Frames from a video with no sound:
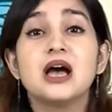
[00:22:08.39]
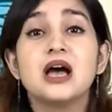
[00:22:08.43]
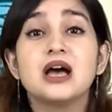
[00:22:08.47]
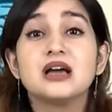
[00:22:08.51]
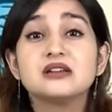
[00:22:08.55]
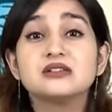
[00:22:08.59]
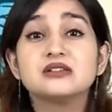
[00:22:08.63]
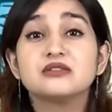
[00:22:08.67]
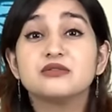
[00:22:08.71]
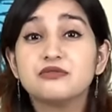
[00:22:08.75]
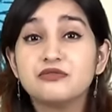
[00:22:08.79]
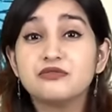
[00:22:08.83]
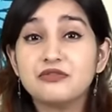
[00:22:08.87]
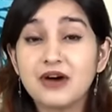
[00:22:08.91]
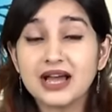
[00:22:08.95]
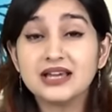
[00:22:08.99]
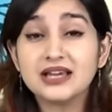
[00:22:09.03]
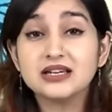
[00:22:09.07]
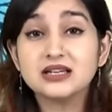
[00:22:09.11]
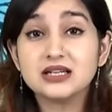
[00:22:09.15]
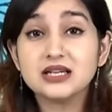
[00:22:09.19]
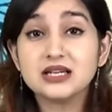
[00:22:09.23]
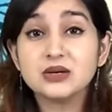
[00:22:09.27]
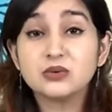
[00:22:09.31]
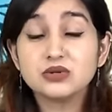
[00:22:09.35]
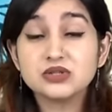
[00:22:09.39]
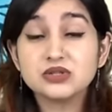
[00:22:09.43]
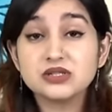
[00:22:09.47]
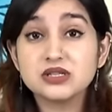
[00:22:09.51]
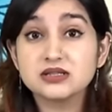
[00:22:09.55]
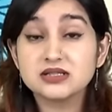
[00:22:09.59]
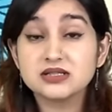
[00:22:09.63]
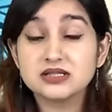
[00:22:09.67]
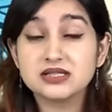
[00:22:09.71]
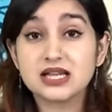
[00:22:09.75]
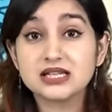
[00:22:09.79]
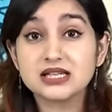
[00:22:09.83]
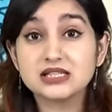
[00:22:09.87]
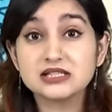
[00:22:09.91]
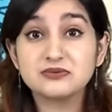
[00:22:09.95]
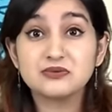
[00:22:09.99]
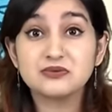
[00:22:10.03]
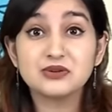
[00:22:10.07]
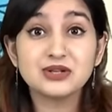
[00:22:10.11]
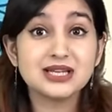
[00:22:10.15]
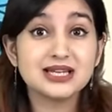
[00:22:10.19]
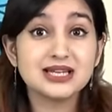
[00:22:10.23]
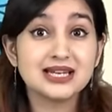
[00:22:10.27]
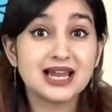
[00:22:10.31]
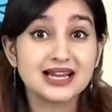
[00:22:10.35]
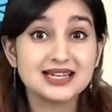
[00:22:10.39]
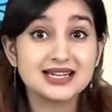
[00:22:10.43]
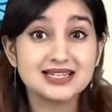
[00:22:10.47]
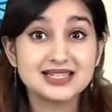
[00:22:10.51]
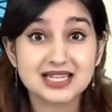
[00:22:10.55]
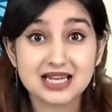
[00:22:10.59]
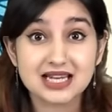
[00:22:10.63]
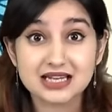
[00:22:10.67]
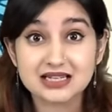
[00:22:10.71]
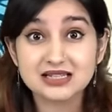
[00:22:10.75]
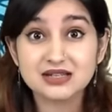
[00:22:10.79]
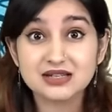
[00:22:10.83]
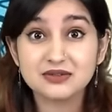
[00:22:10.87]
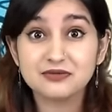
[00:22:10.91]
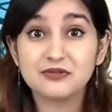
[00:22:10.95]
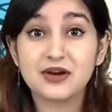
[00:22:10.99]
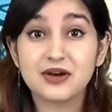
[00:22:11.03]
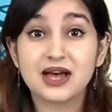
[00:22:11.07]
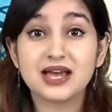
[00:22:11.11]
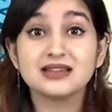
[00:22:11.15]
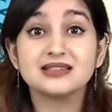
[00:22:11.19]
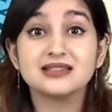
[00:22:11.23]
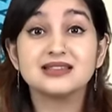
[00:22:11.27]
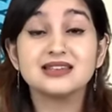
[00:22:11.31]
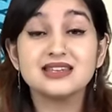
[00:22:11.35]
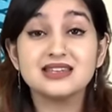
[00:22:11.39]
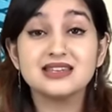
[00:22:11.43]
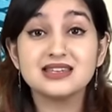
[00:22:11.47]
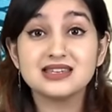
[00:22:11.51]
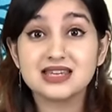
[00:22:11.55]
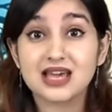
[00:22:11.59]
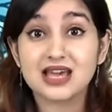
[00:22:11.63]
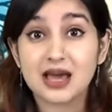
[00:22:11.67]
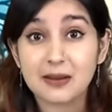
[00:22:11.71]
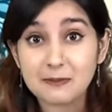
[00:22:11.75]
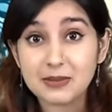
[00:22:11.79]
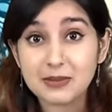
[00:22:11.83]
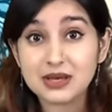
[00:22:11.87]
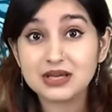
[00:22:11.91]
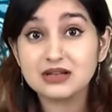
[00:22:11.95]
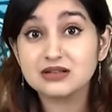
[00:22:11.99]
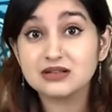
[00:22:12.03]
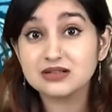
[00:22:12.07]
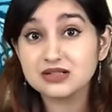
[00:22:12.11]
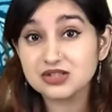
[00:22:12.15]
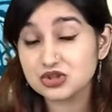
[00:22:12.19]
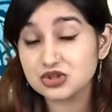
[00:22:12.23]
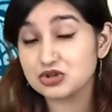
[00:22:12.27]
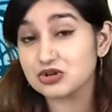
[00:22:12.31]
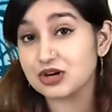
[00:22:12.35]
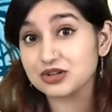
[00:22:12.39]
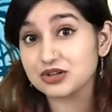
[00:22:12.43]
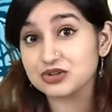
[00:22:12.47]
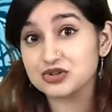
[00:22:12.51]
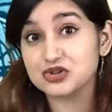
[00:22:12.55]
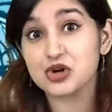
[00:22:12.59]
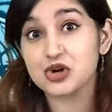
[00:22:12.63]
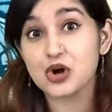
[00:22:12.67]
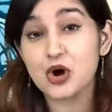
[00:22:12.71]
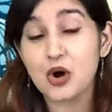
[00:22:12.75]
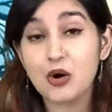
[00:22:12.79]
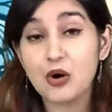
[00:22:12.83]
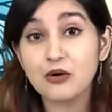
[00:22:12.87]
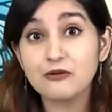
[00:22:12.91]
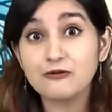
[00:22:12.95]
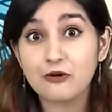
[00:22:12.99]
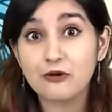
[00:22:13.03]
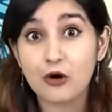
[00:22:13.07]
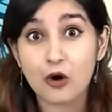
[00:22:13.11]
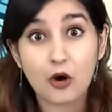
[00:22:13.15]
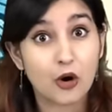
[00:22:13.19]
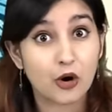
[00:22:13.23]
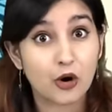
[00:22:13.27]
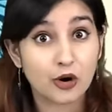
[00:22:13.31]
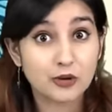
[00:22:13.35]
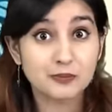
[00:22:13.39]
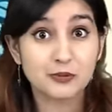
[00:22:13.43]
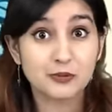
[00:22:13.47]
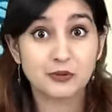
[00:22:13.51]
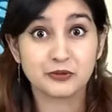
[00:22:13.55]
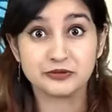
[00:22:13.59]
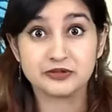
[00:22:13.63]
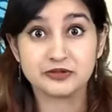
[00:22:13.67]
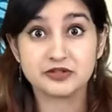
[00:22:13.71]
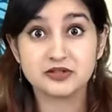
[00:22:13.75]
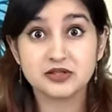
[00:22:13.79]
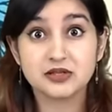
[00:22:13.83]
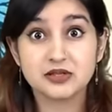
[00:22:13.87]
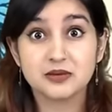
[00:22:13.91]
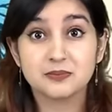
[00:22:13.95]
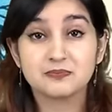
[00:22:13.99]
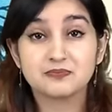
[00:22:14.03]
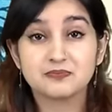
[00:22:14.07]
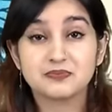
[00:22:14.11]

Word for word: and finally was successful in identifying the chemical structure of hormones.